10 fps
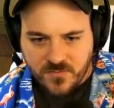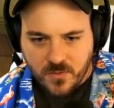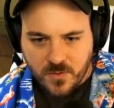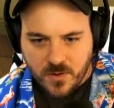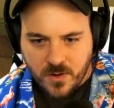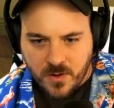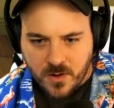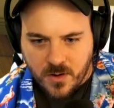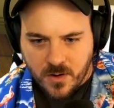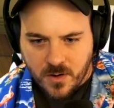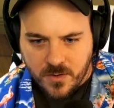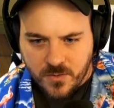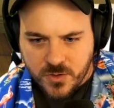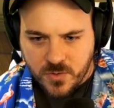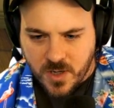for
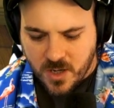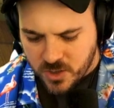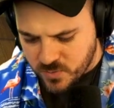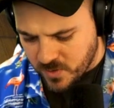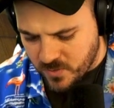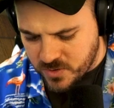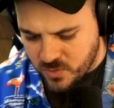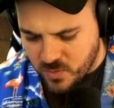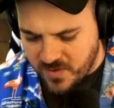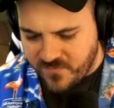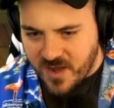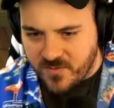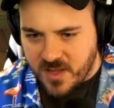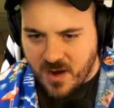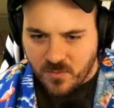they're two dollars. We're going two twenty
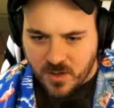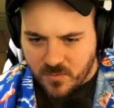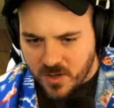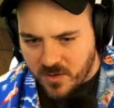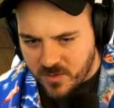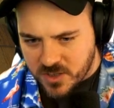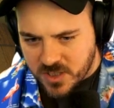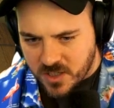five on that. We're gonna we're, we're just